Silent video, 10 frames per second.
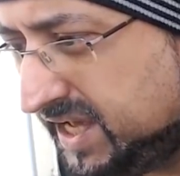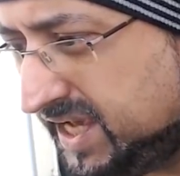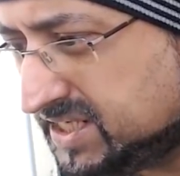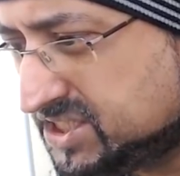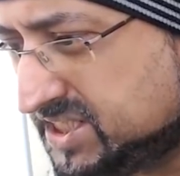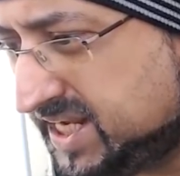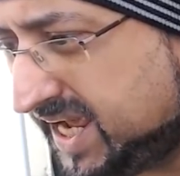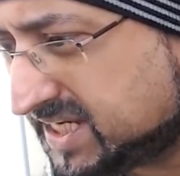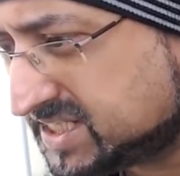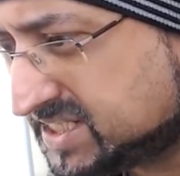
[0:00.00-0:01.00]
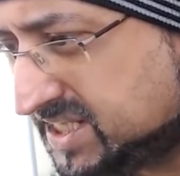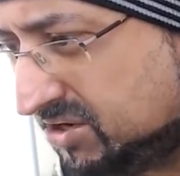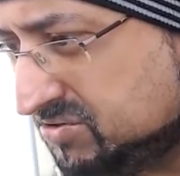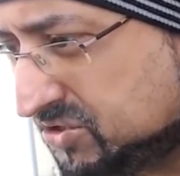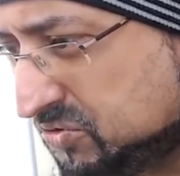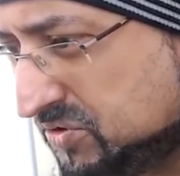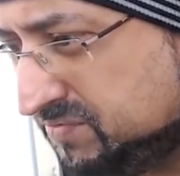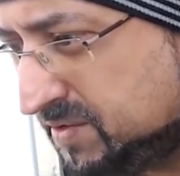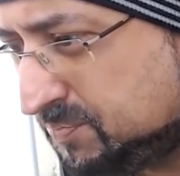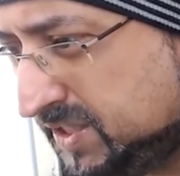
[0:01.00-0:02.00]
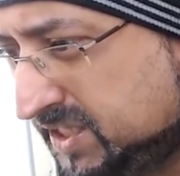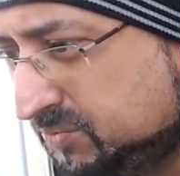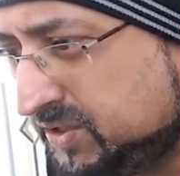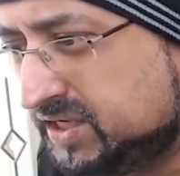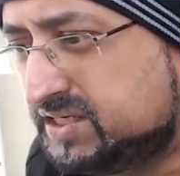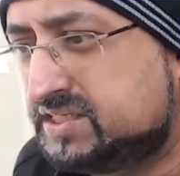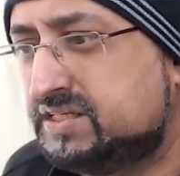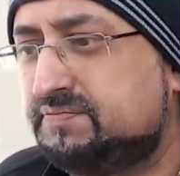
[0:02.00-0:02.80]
X-Dex, don't call him the P word.